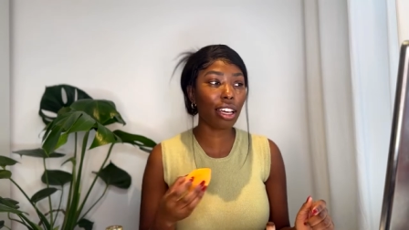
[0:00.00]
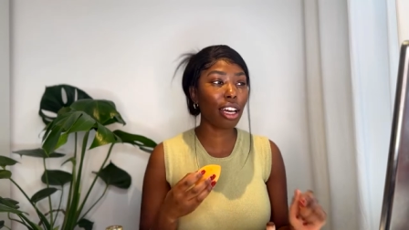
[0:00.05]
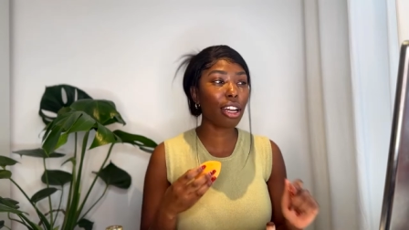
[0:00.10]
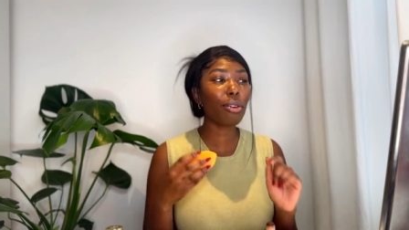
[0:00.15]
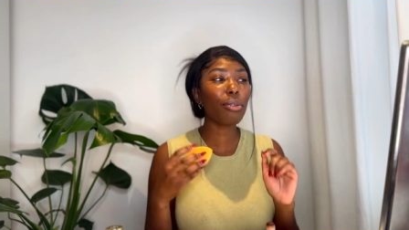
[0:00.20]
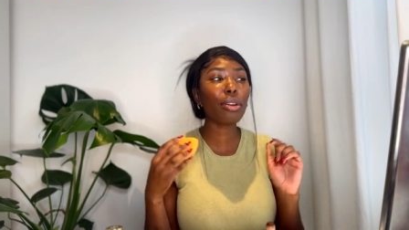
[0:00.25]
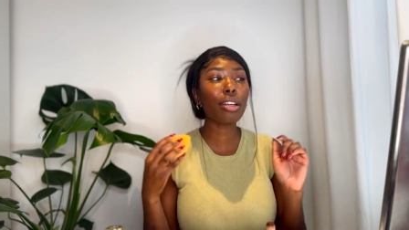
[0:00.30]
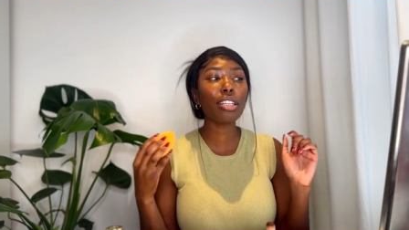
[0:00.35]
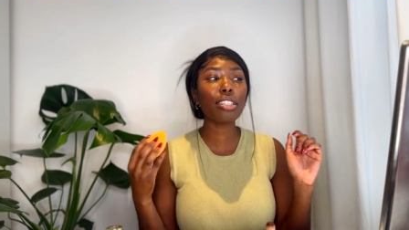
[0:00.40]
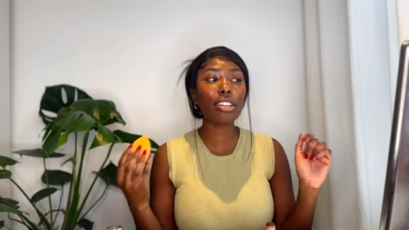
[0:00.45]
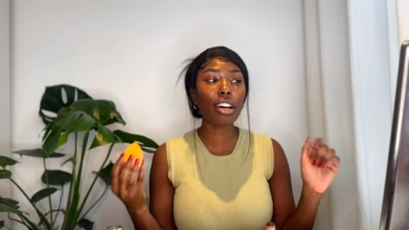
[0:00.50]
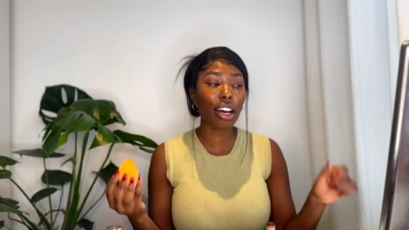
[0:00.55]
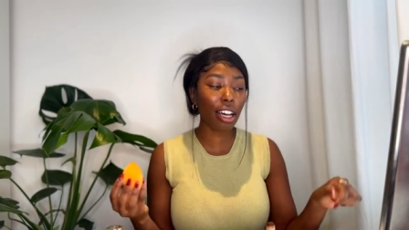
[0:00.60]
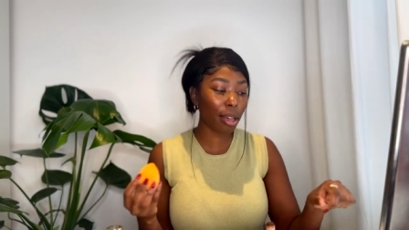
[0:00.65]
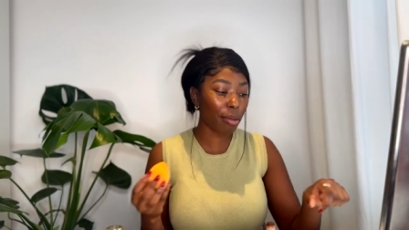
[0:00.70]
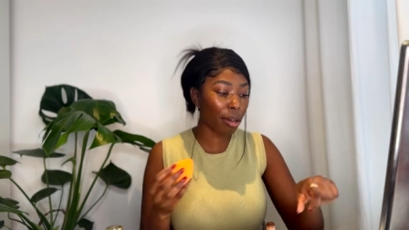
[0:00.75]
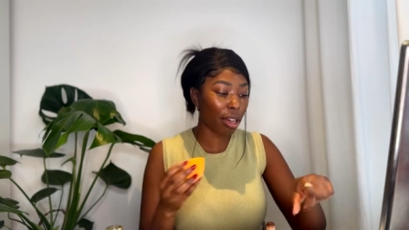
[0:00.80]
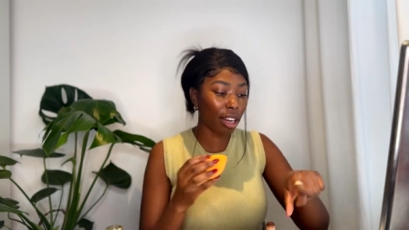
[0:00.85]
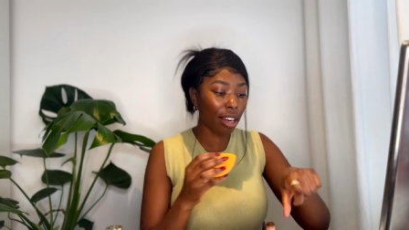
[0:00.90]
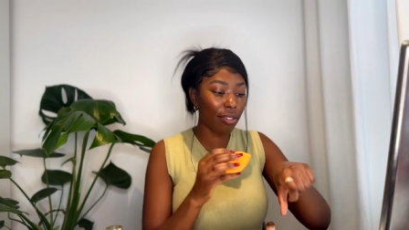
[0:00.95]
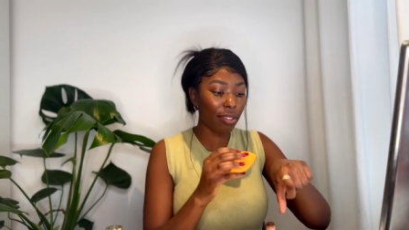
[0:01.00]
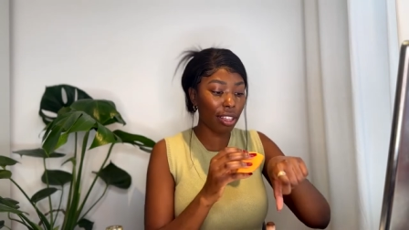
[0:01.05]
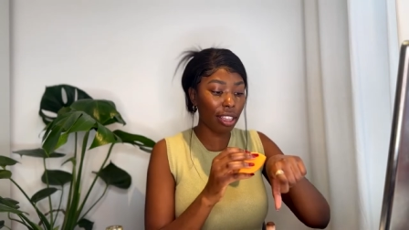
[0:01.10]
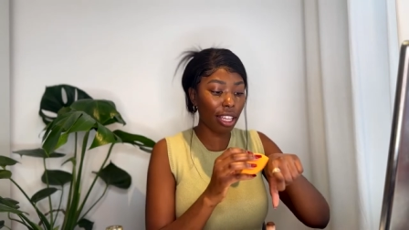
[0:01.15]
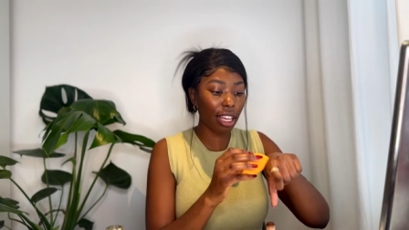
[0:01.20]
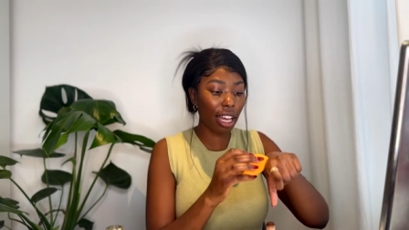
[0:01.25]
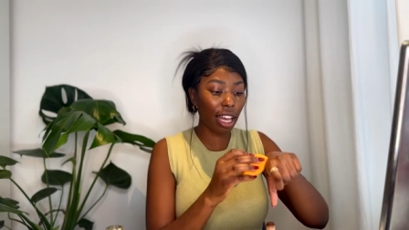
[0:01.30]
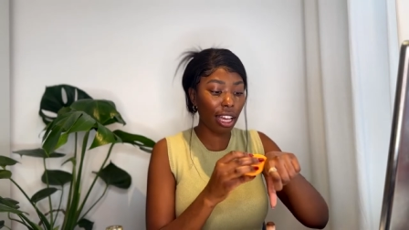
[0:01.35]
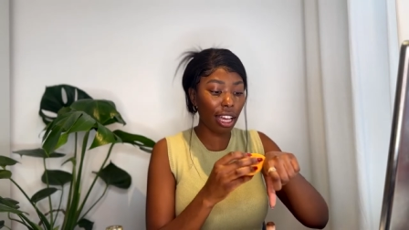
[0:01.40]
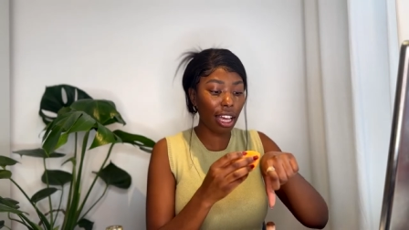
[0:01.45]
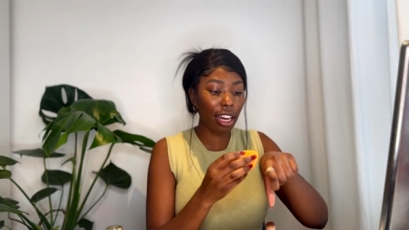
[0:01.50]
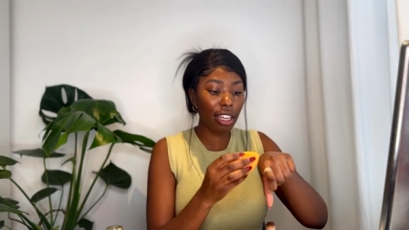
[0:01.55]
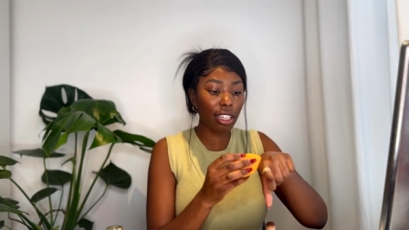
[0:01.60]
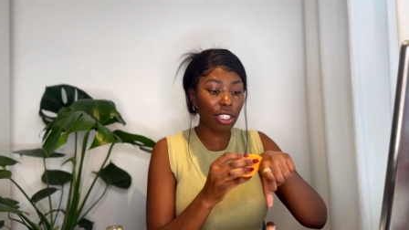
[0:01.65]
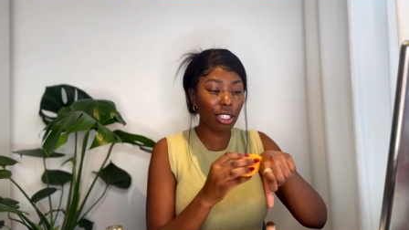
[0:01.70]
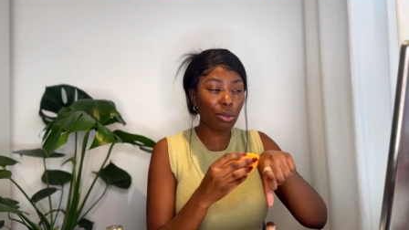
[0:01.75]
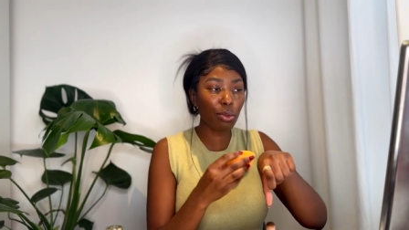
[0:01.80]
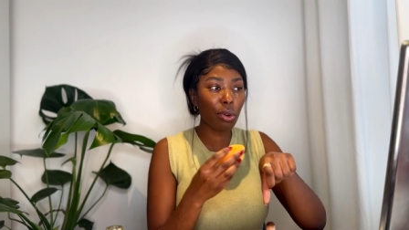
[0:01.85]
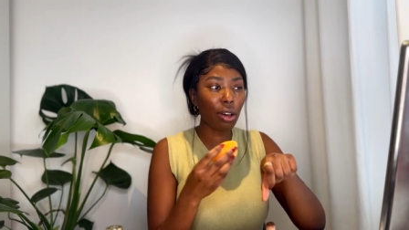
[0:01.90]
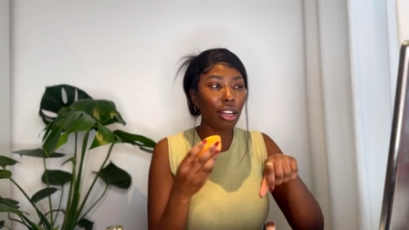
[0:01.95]
I don't want to talk about everything. I kind of
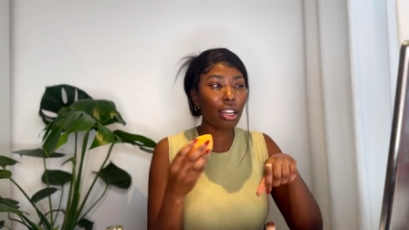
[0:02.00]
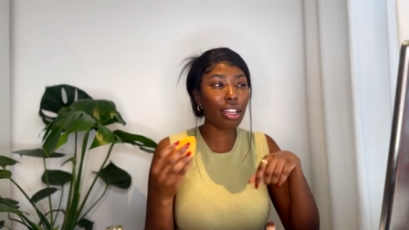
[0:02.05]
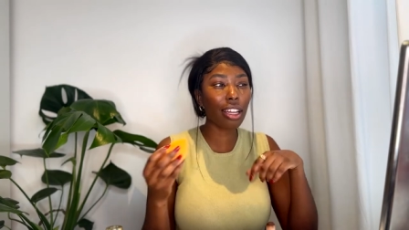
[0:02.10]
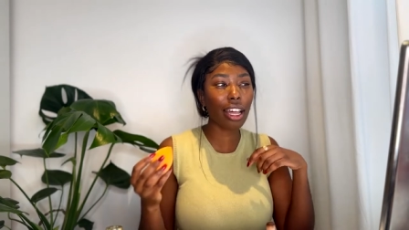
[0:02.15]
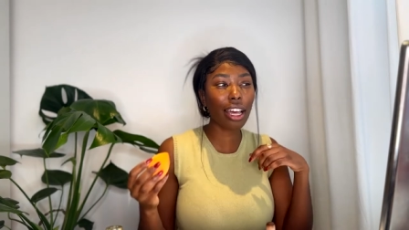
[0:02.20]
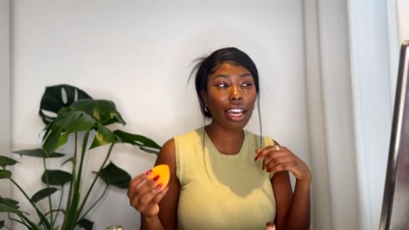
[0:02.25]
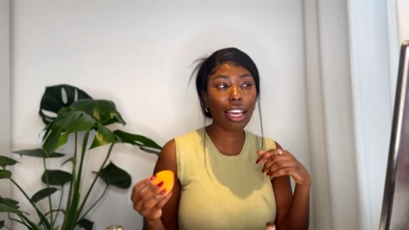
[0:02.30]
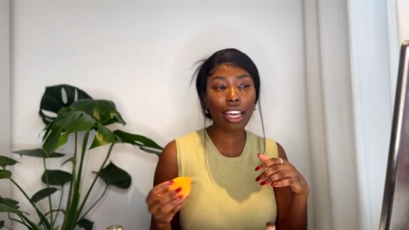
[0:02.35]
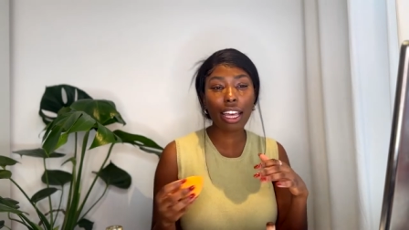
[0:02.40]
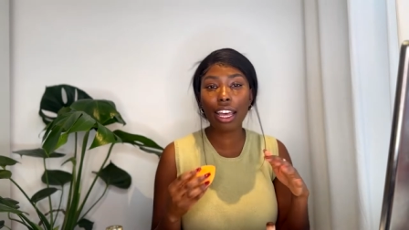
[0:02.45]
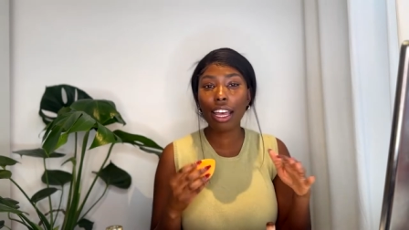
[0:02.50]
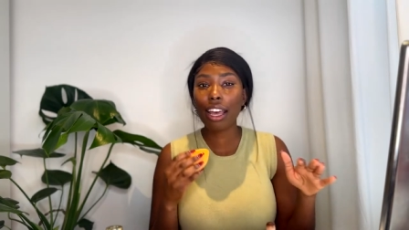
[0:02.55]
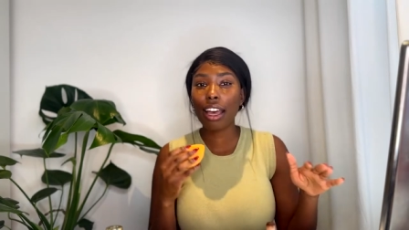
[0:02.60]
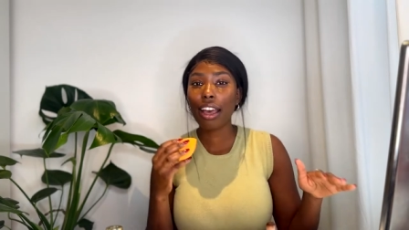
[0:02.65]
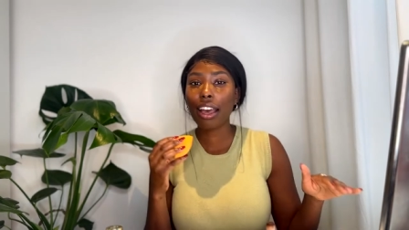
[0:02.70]
just want to like